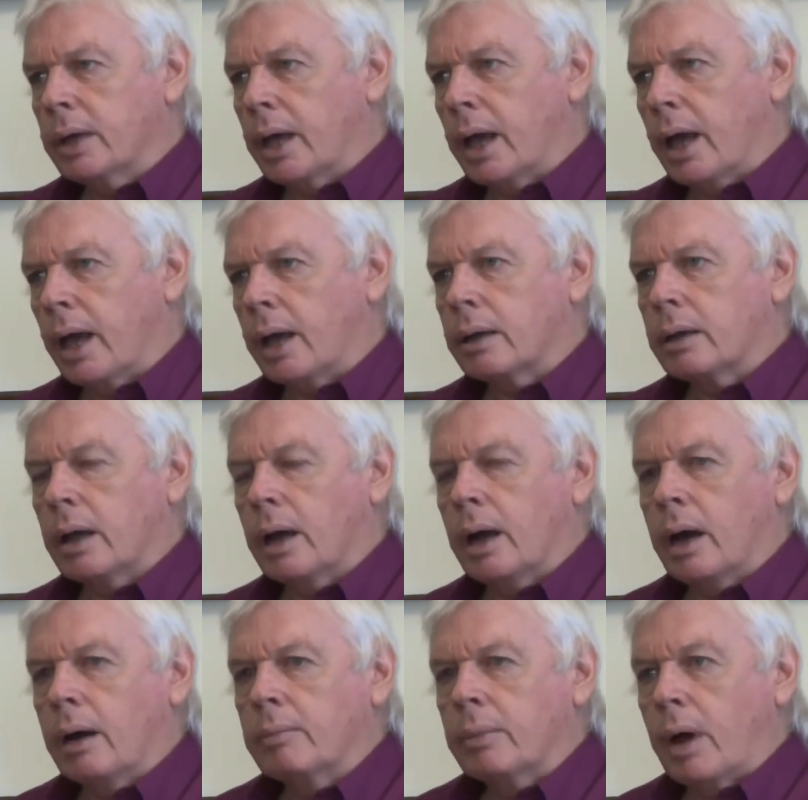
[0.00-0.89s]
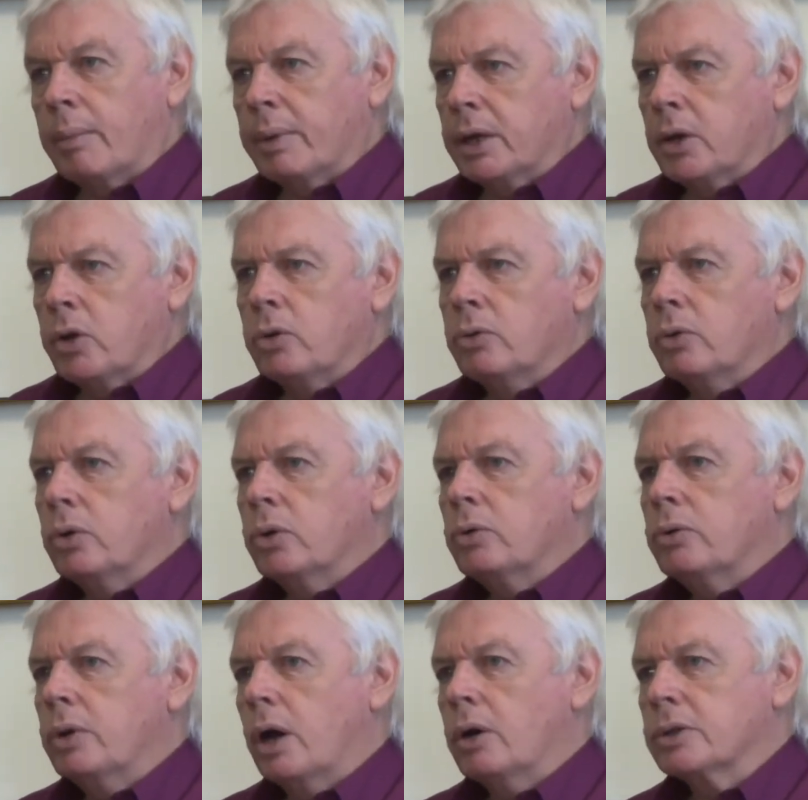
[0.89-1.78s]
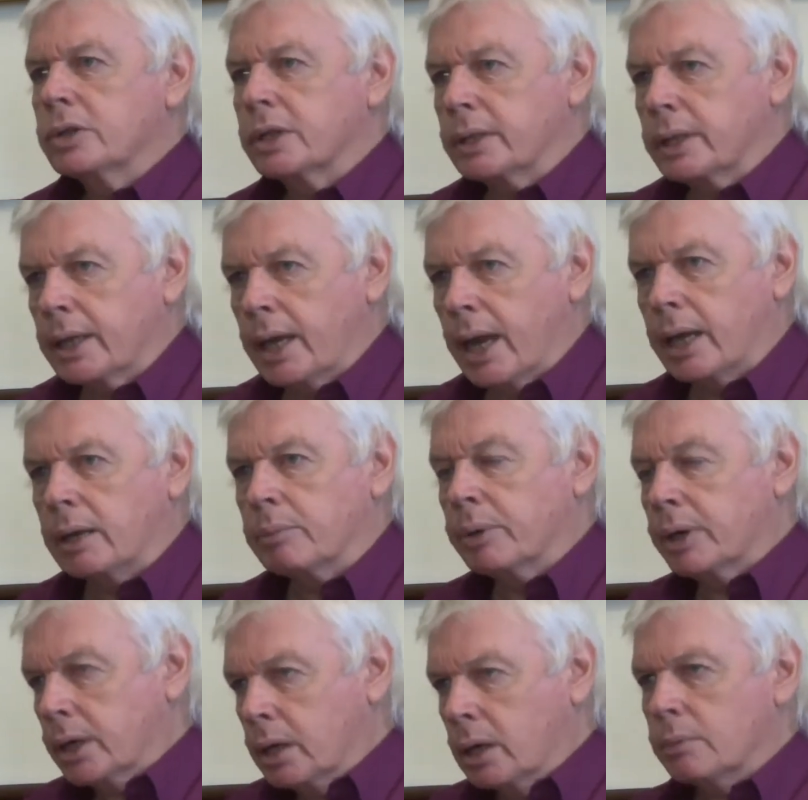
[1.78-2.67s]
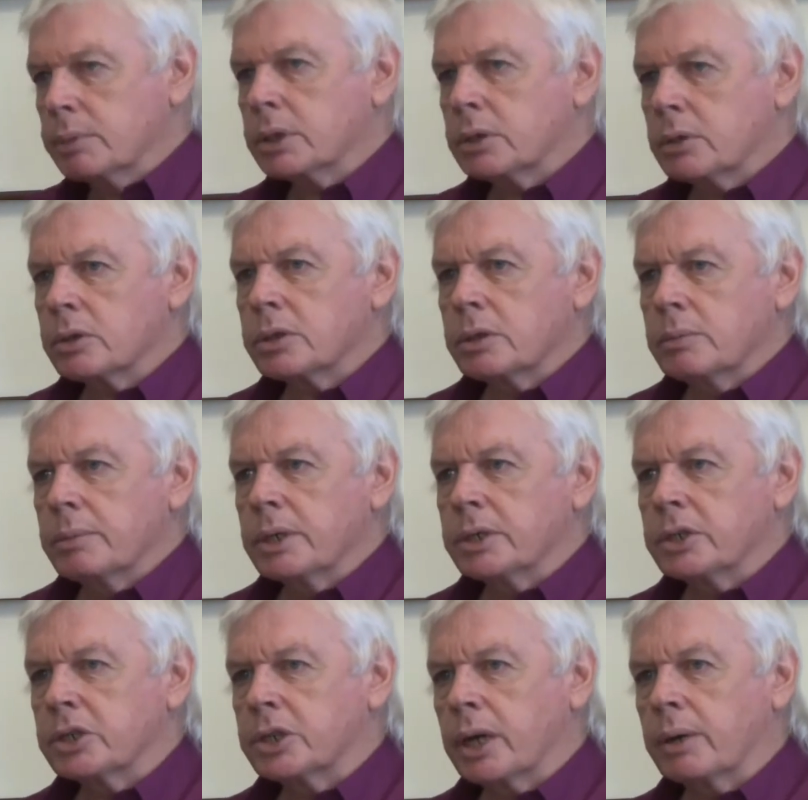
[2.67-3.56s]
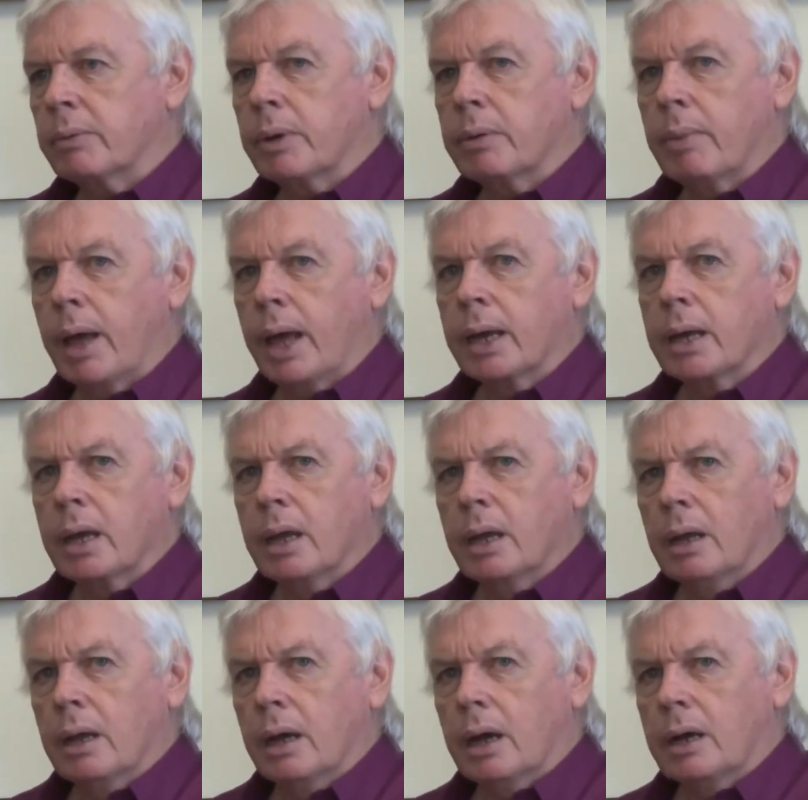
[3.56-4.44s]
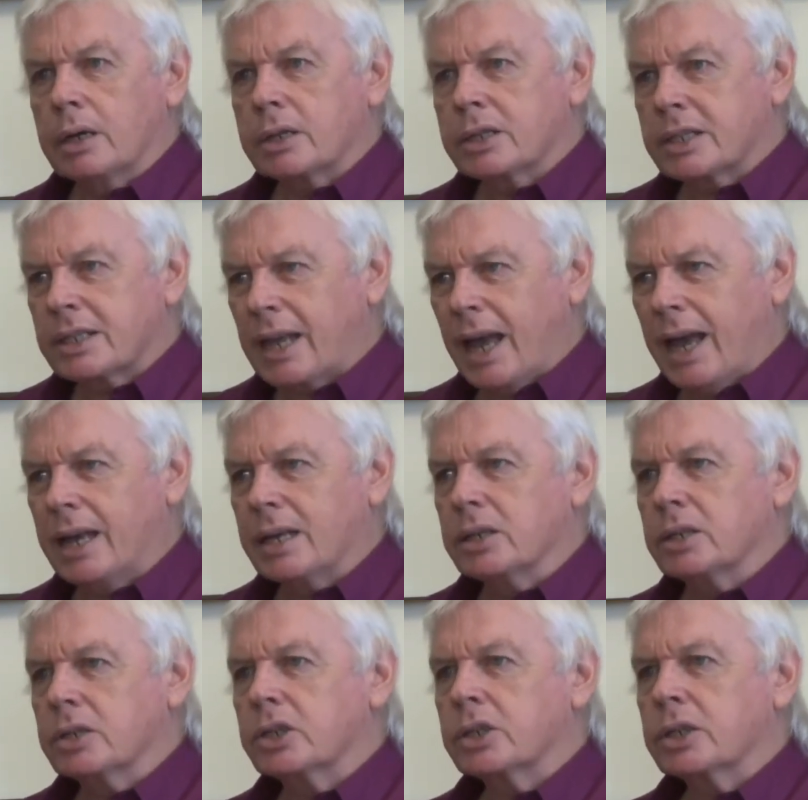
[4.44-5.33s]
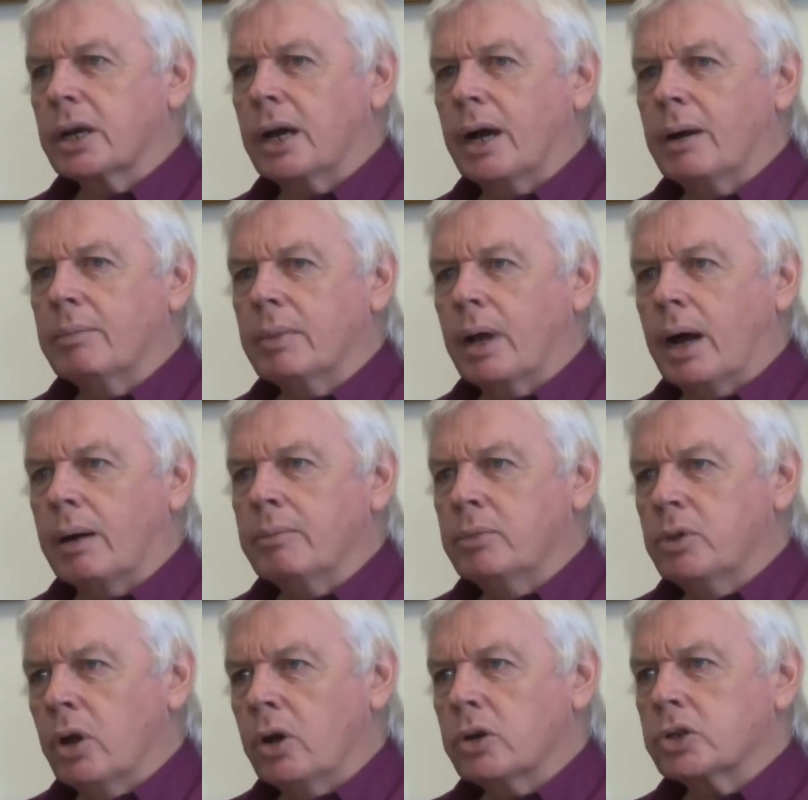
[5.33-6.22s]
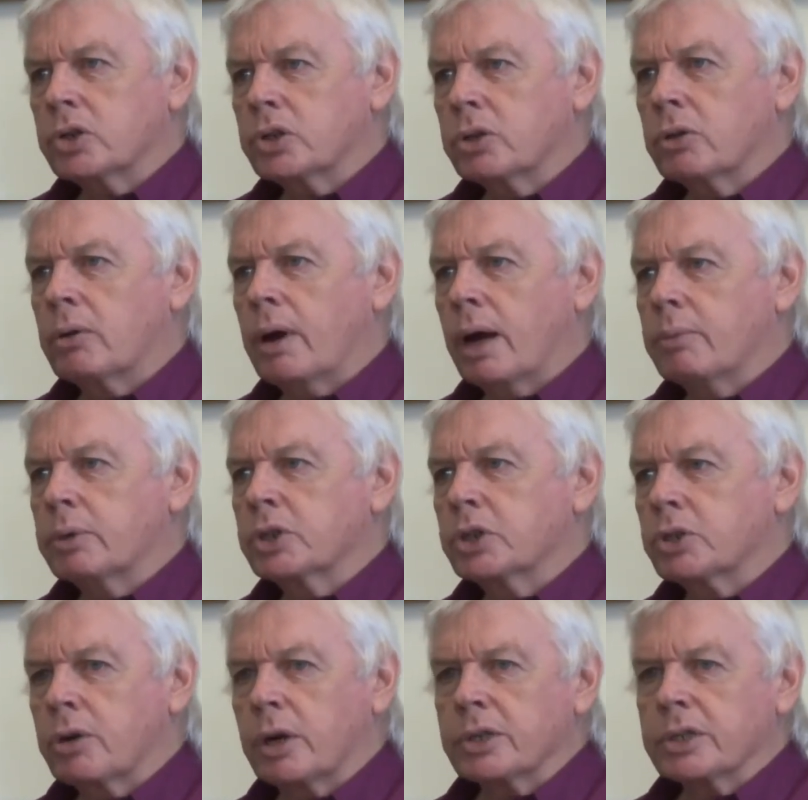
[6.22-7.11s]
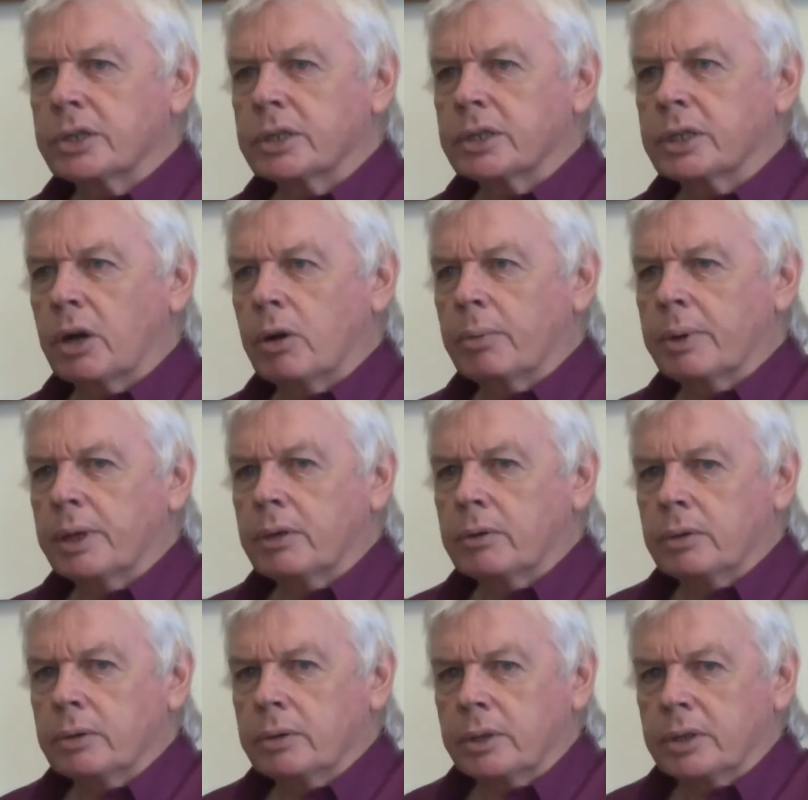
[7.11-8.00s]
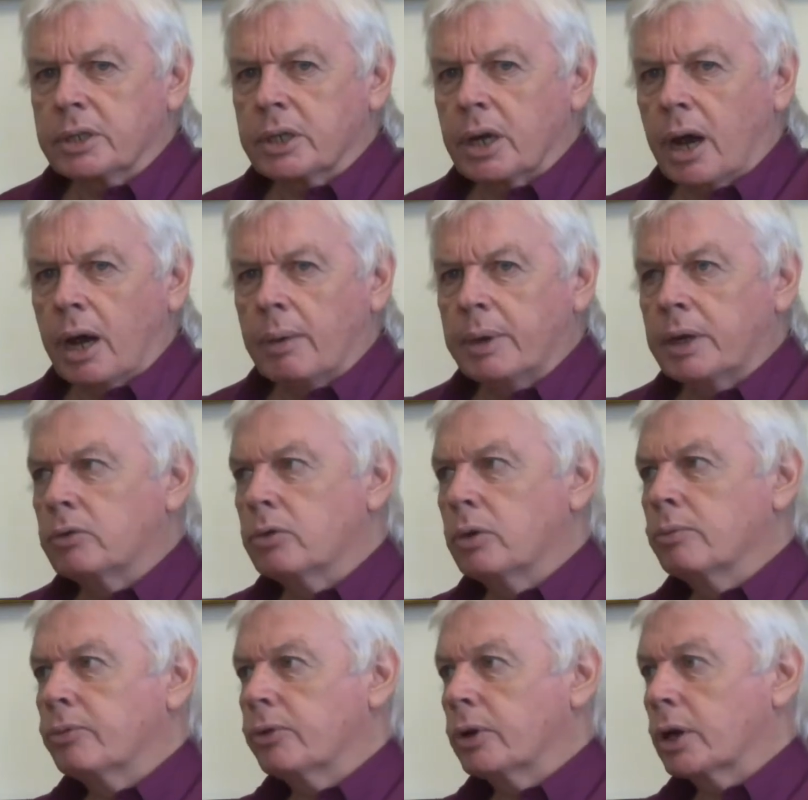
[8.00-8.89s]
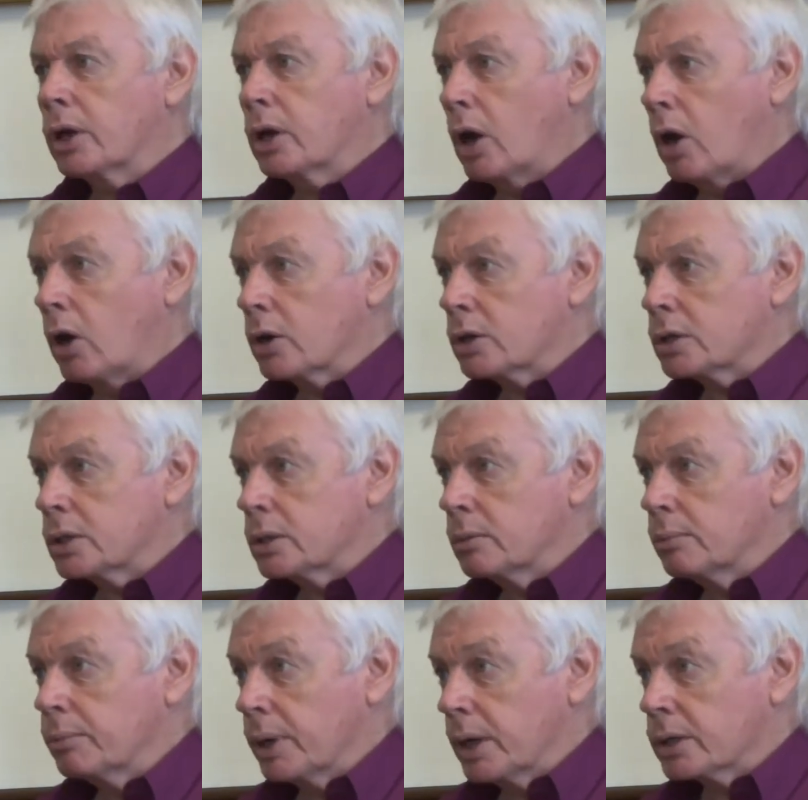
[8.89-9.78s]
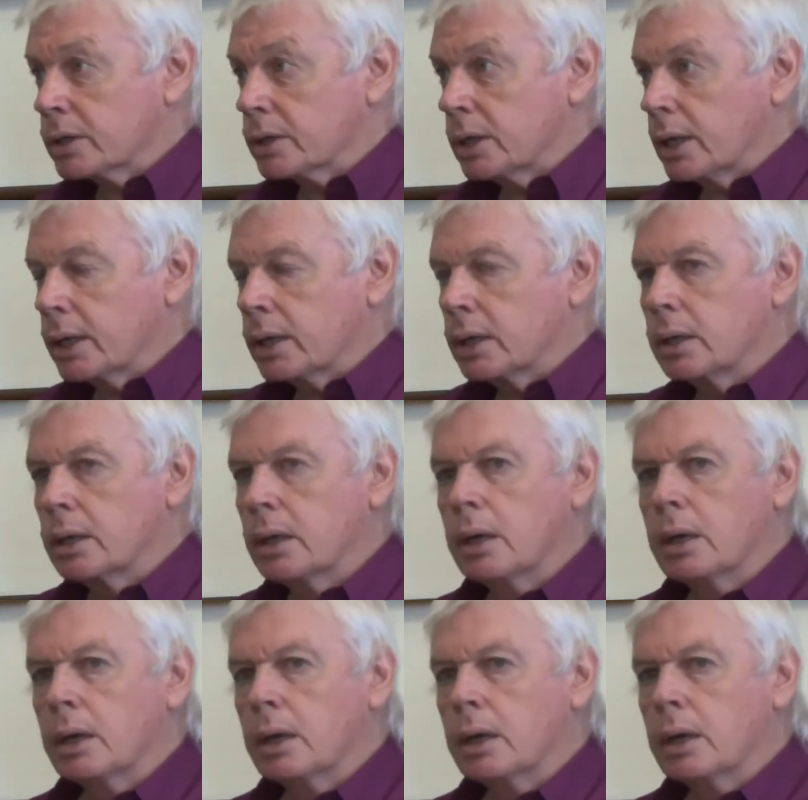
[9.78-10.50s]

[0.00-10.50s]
I mean, who knows in the end? But he comes across to me as a genuine man. Assange, I'm not sure I would trust to tell me the time in a room full of clocks, personally.